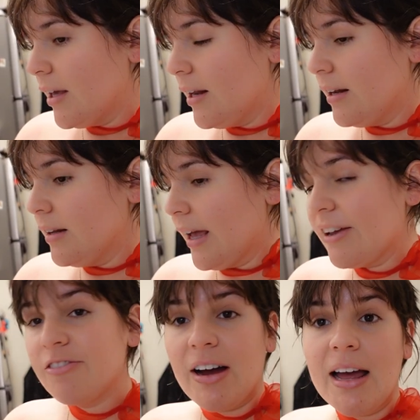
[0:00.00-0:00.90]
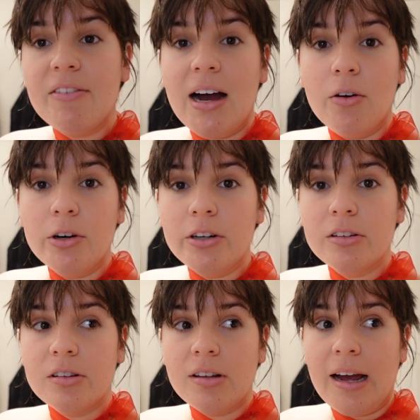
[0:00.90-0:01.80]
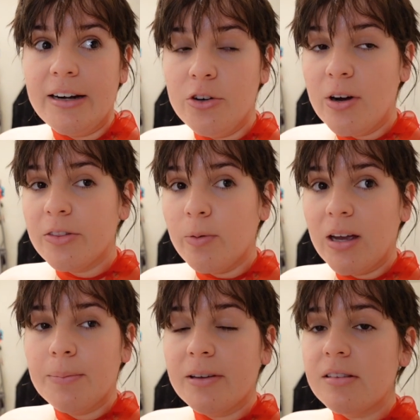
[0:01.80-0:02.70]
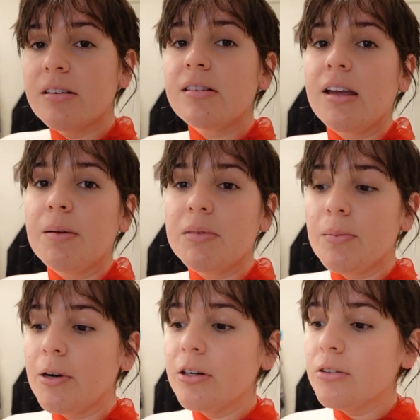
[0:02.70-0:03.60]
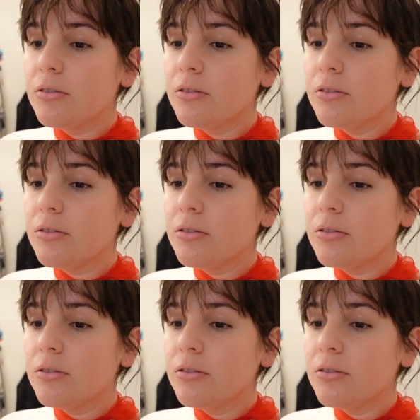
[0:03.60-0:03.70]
in like 5 hours. I do have to wake up at 6 a.m. tomorrow.